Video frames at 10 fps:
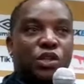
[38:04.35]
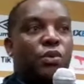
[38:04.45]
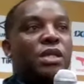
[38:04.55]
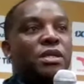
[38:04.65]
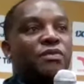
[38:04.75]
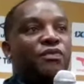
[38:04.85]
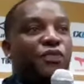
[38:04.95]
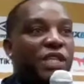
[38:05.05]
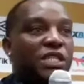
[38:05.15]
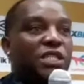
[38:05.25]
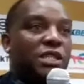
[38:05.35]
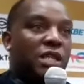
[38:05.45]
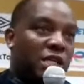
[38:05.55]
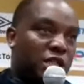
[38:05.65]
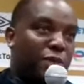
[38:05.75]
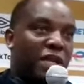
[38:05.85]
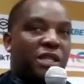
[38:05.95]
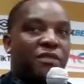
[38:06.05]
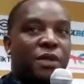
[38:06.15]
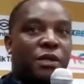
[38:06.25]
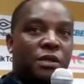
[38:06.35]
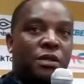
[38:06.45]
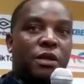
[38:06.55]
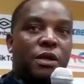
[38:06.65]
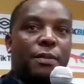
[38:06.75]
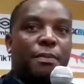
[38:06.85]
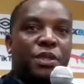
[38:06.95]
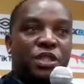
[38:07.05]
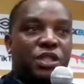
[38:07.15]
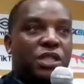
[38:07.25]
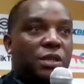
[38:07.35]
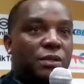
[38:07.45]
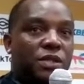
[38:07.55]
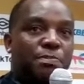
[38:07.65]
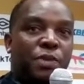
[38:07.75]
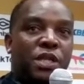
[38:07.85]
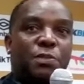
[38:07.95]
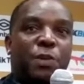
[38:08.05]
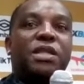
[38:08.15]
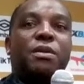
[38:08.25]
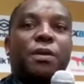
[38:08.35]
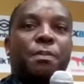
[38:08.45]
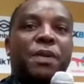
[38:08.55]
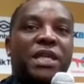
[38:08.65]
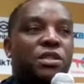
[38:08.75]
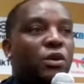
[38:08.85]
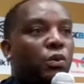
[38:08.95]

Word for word: You want to finish in a respectable position, a respectable place.